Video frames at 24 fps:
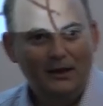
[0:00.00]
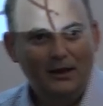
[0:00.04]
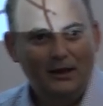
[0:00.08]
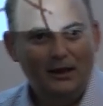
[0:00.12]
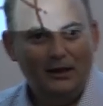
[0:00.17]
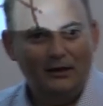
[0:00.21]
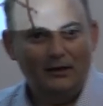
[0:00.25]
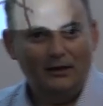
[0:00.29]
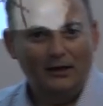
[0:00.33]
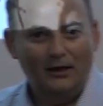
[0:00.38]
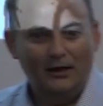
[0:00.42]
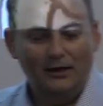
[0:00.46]

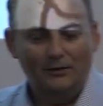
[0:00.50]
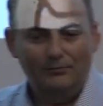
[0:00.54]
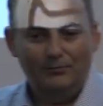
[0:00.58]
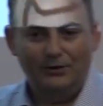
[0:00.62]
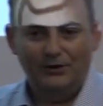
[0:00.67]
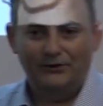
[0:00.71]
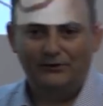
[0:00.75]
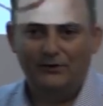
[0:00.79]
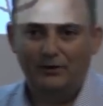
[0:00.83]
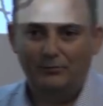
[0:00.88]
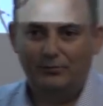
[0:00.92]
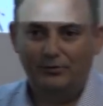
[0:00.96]
And I had
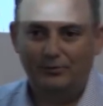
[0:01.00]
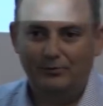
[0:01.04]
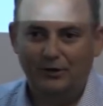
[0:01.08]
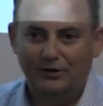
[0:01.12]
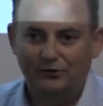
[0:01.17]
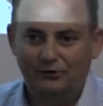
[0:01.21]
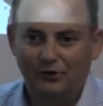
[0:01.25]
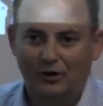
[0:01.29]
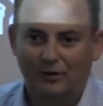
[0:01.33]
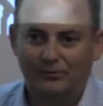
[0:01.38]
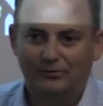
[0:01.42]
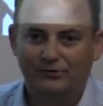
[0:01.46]
picked it up with my
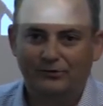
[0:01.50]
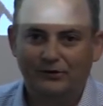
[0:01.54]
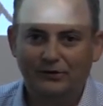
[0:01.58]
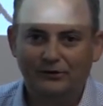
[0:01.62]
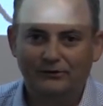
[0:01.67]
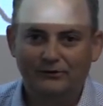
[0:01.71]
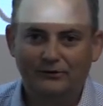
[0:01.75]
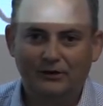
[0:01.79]
chopsticks,